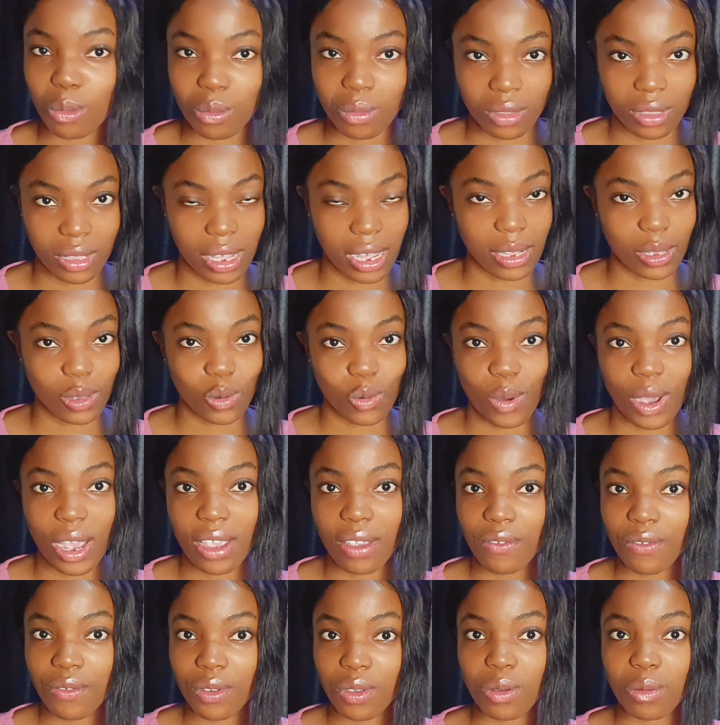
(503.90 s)
from that,
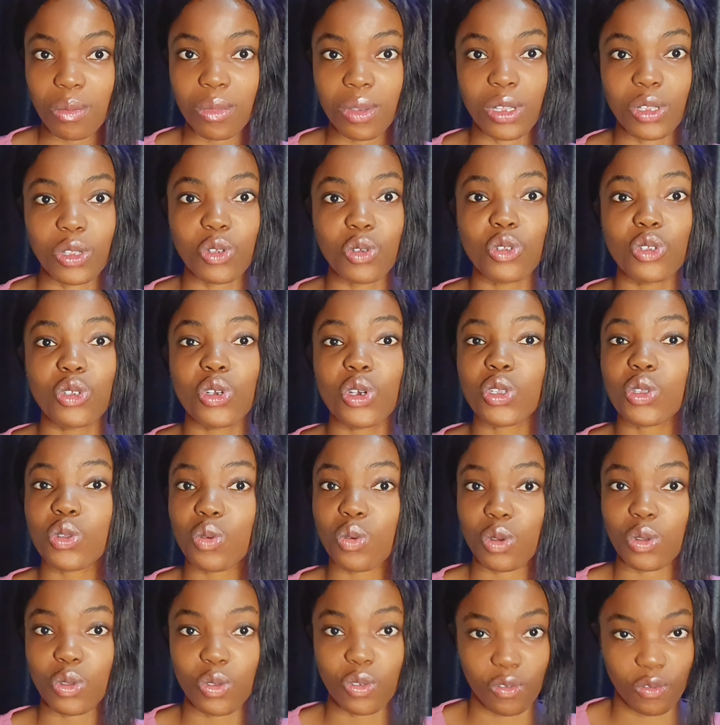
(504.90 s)
while filming, you
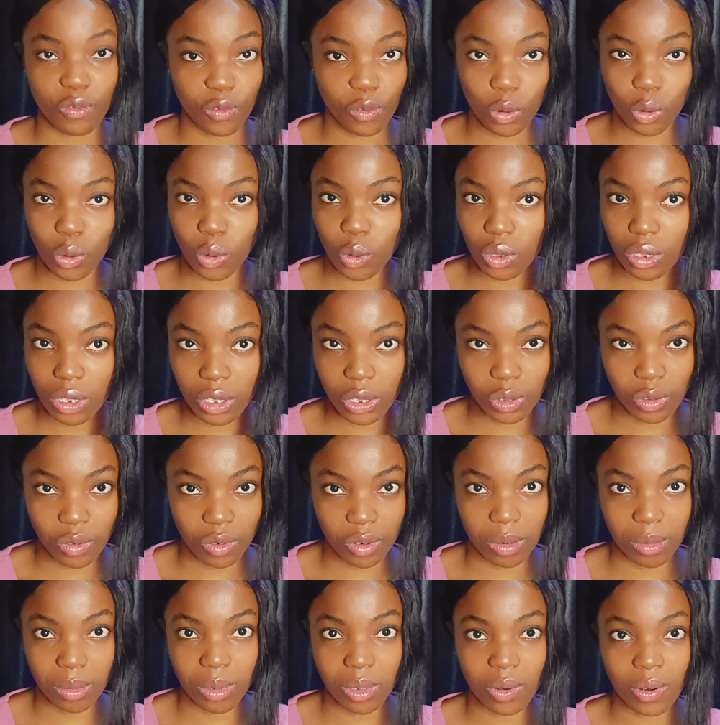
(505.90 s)
just want to follow the
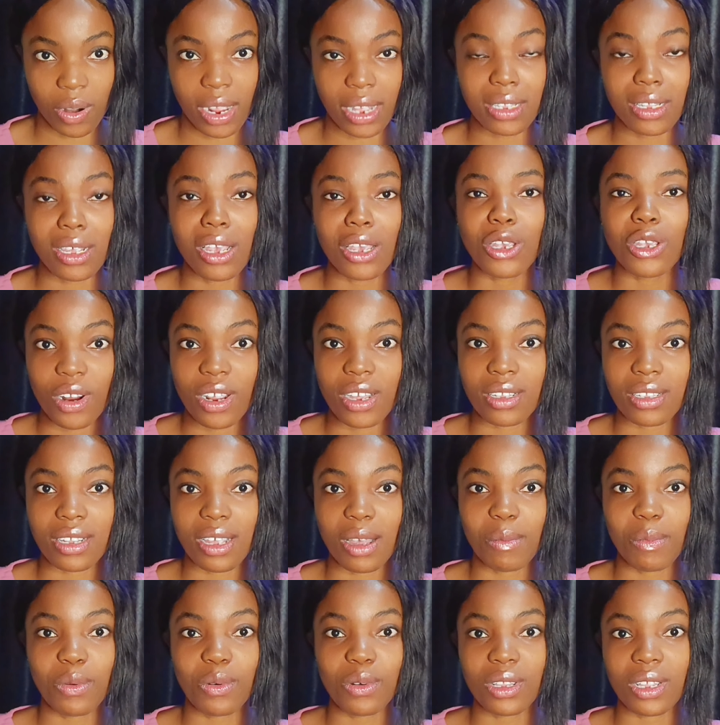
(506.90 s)
script, right? For
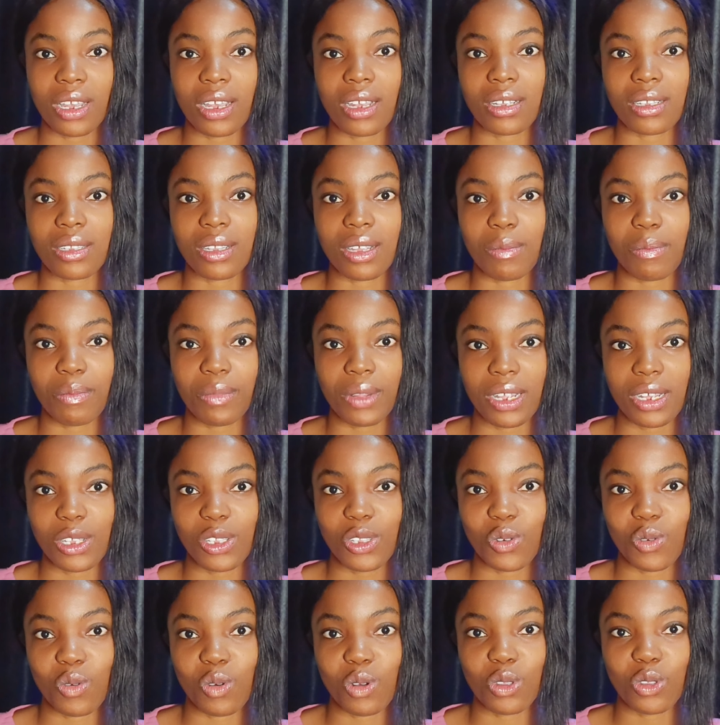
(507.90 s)
example, there is a
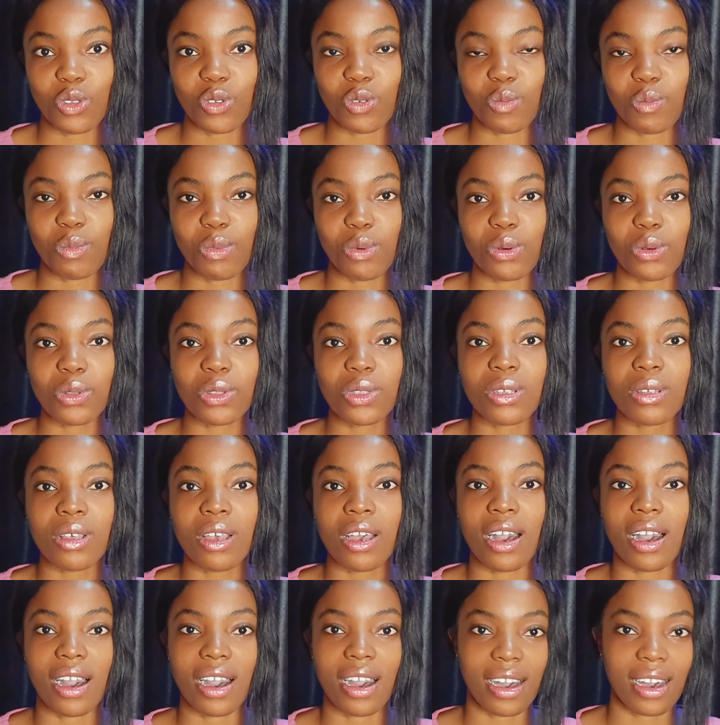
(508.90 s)
place you want to put,
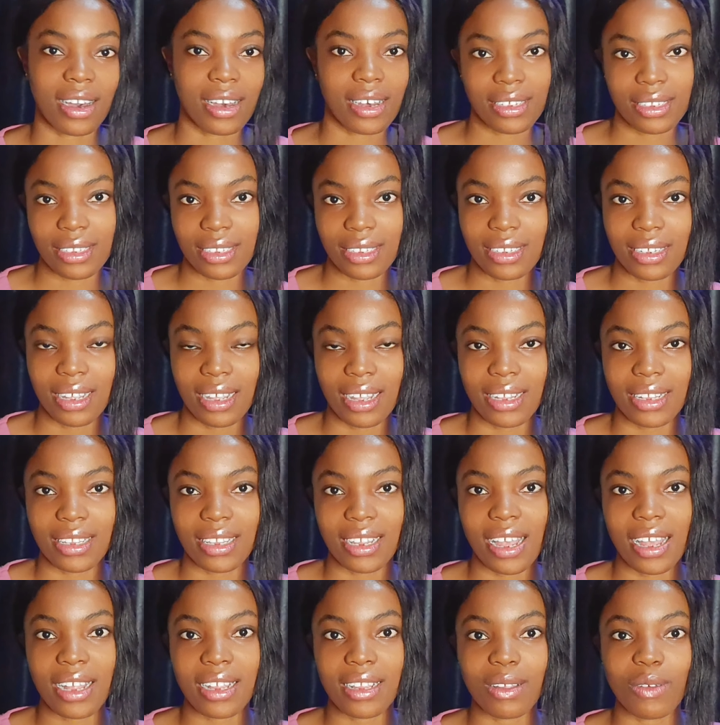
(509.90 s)
and
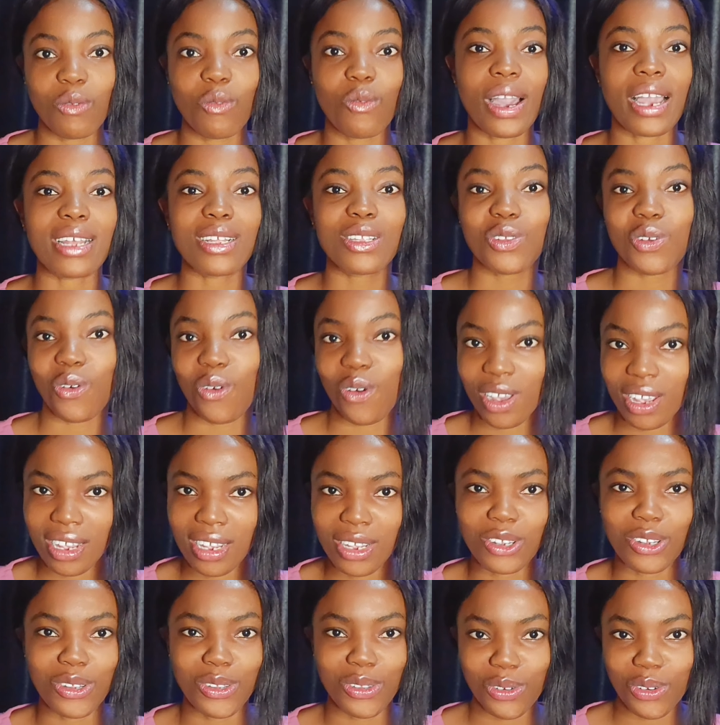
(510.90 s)
then while
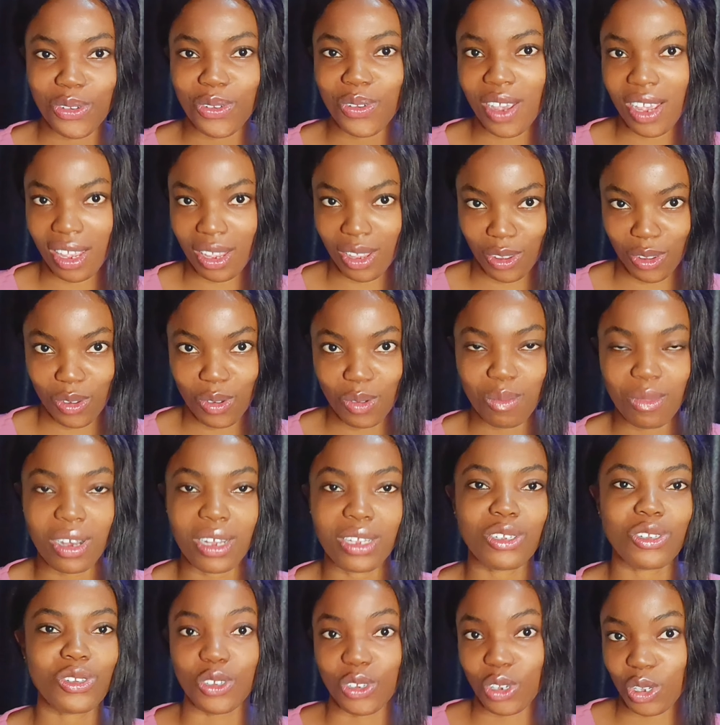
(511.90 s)
talking, you know you are a
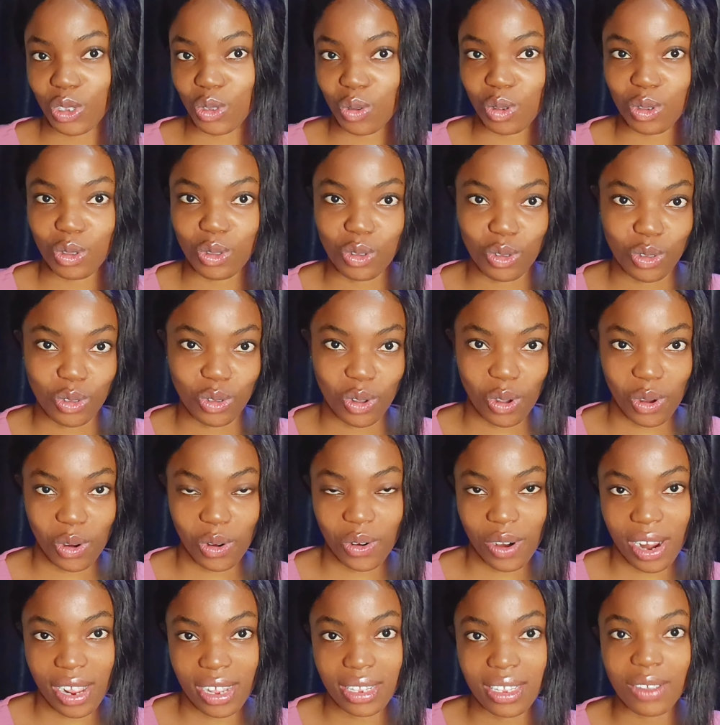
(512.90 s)
human, you just want to
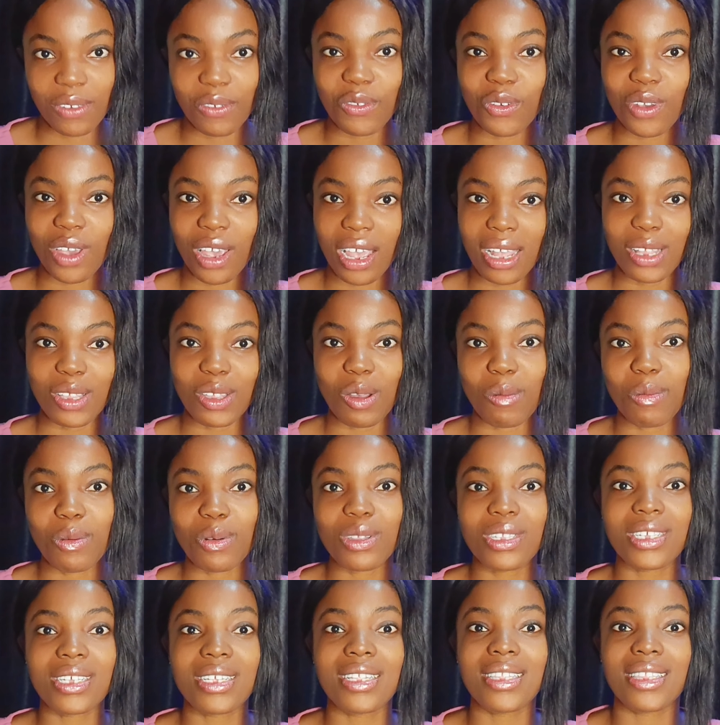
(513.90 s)
talk, right? If you end up
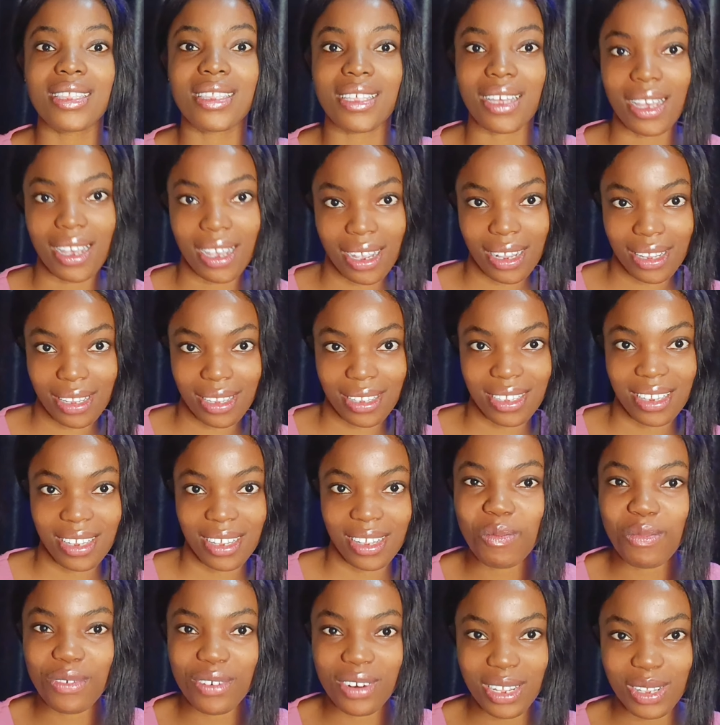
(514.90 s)
putting then,
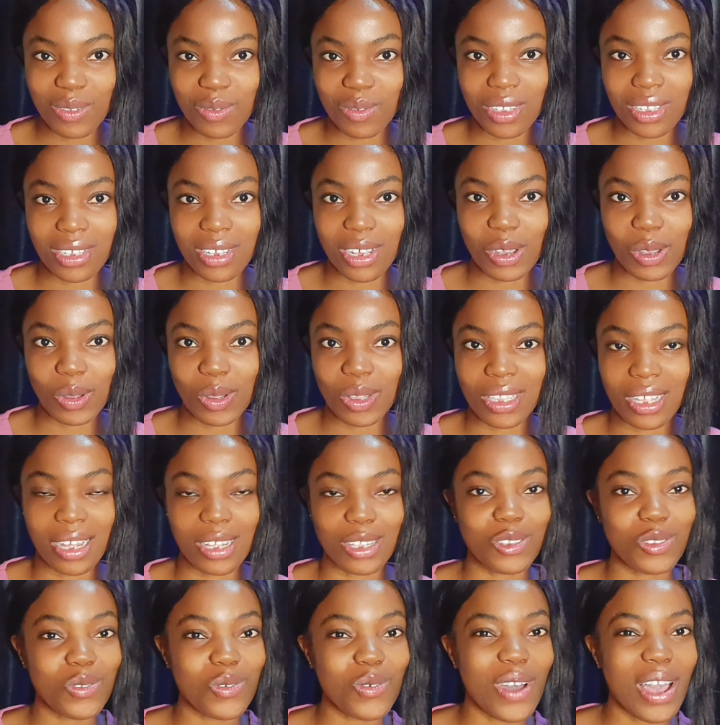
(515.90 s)
your brain will tell you
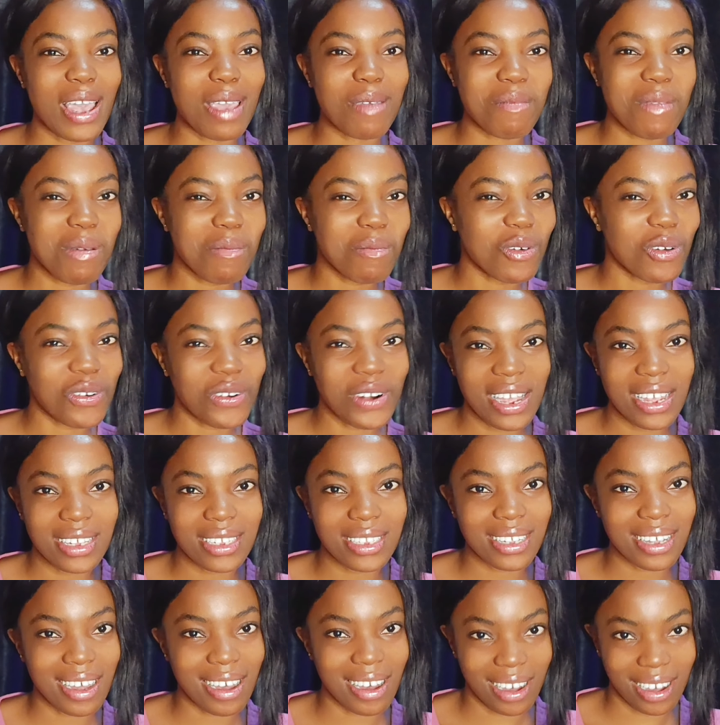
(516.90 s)
that no, I
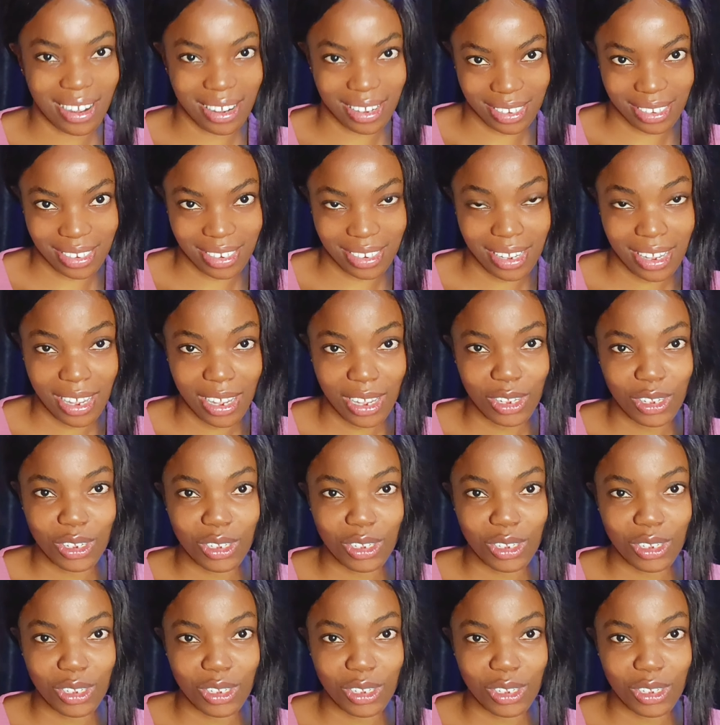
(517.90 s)
memorized and